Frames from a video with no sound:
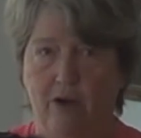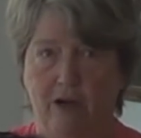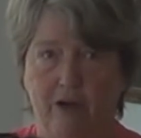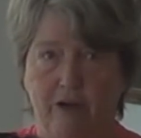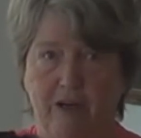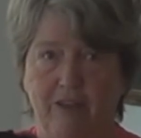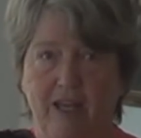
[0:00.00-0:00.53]

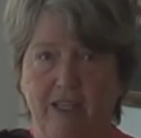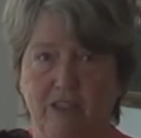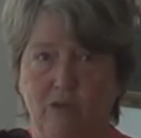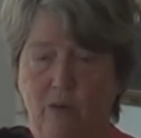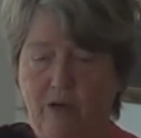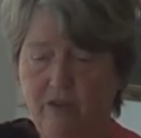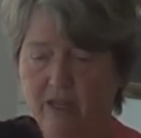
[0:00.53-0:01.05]
area.
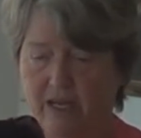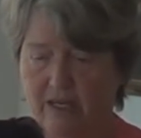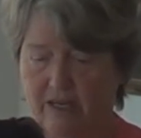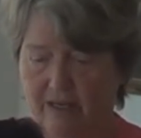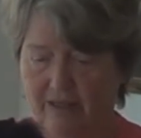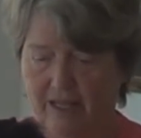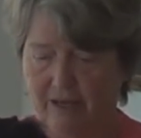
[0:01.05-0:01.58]
That's where they
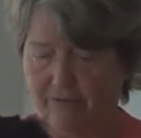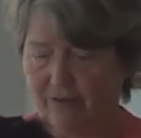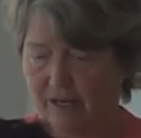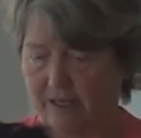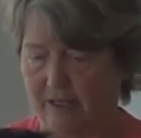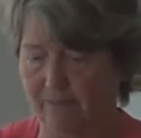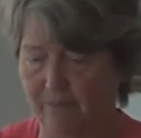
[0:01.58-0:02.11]

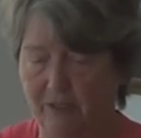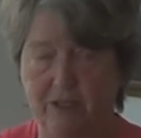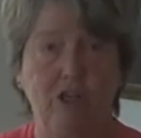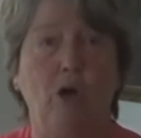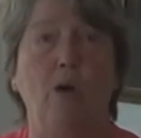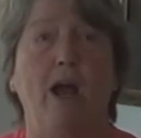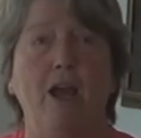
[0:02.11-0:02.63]
fit.
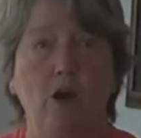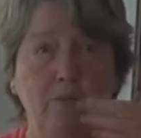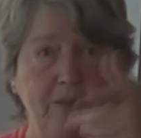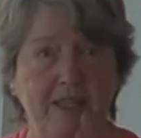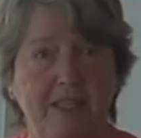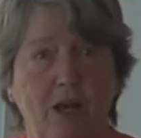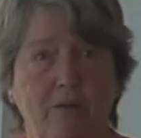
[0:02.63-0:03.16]
So I hope that's